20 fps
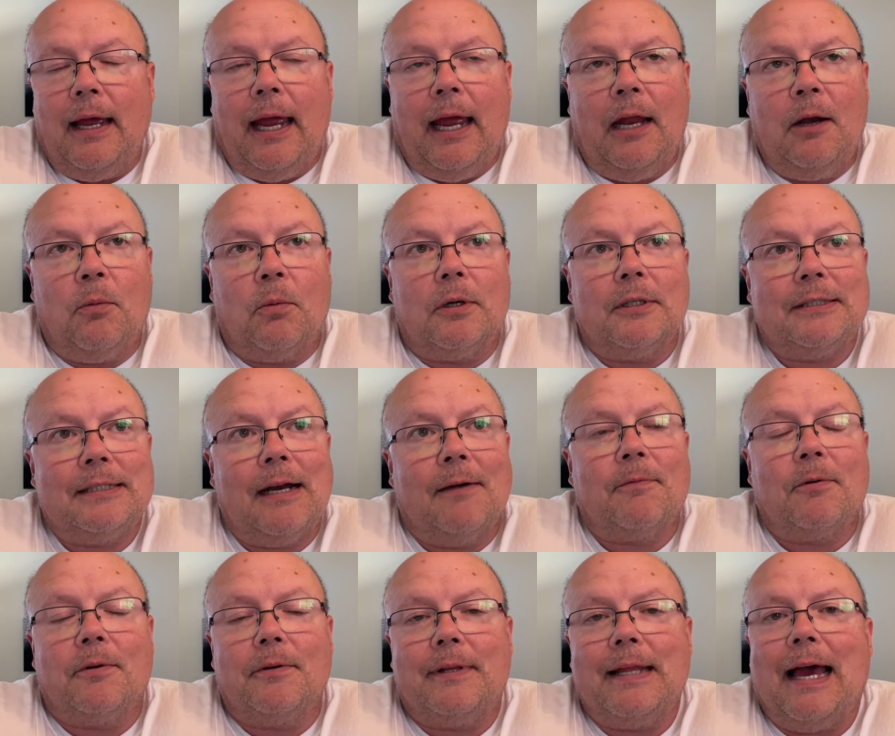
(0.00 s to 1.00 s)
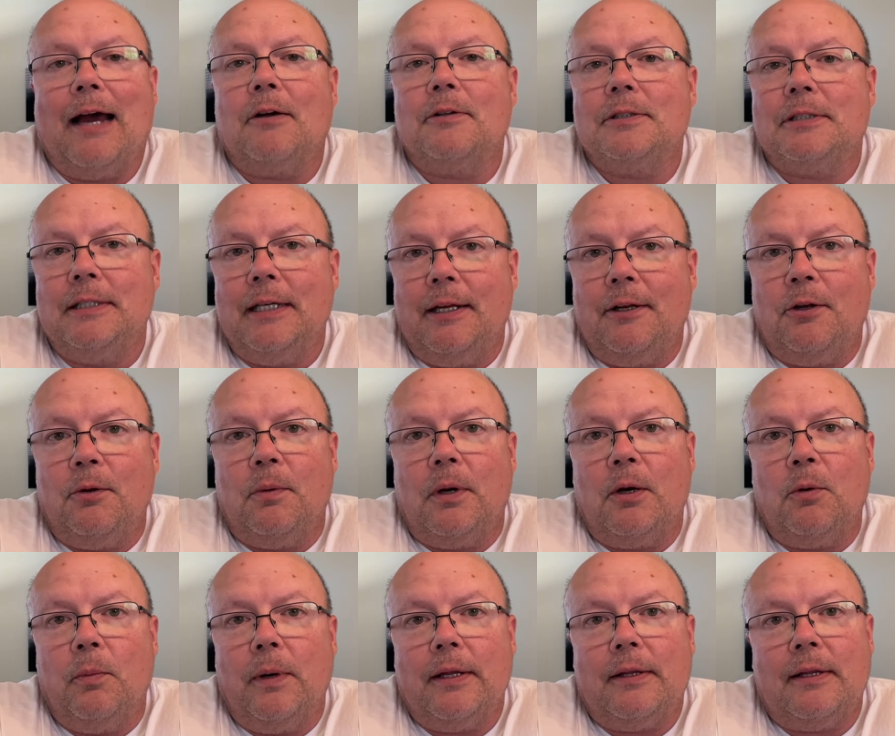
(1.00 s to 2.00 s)
and were several thousand into
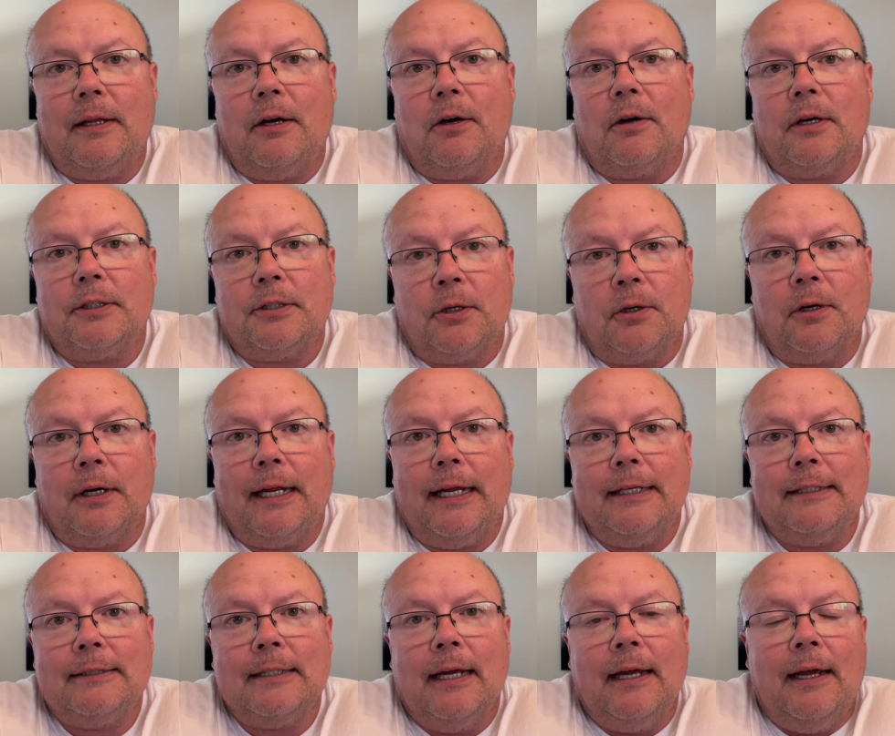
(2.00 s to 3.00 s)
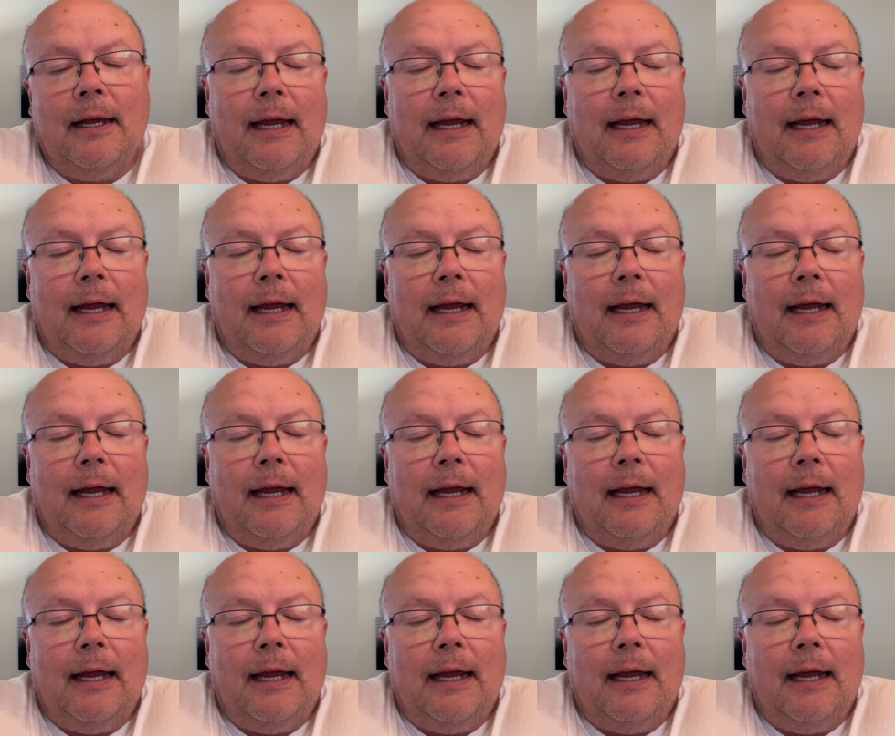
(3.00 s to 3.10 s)
it with their attorneys.